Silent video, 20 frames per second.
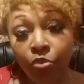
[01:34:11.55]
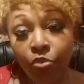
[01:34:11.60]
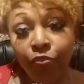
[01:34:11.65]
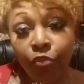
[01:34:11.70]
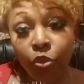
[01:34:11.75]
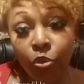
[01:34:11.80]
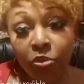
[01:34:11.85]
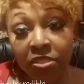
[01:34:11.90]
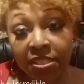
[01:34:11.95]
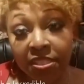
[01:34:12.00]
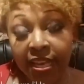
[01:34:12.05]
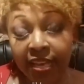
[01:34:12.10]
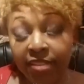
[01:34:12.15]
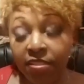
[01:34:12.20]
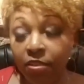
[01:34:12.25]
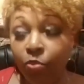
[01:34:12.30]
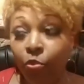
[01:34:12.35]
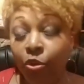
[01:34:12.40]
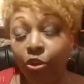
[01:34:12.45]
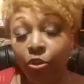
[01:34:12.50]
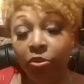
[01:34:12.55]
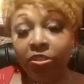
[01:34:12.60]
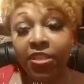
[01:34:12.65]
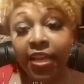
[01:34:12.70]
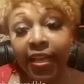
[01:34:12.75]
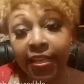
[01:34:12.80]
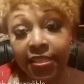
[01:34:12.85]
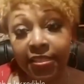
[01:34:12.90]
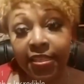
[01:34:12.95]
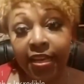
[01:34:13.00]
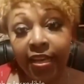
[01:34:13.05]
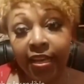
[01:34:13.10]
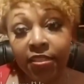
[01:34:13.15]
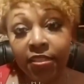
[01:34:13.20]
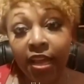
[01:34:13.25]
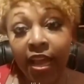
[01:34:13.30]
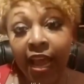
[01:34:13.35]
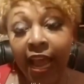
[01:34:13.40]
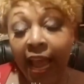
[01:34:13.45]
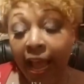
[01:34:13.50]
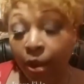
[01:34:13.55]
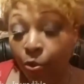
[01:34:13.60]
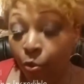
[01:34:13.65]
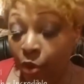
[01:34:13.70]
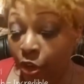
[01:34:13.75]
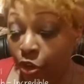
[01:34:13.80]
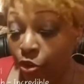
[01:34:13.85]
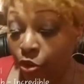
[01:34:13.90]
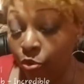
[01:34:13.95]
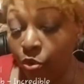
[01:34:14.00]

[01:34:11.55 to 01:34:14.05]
And how you view sex and where you take sex.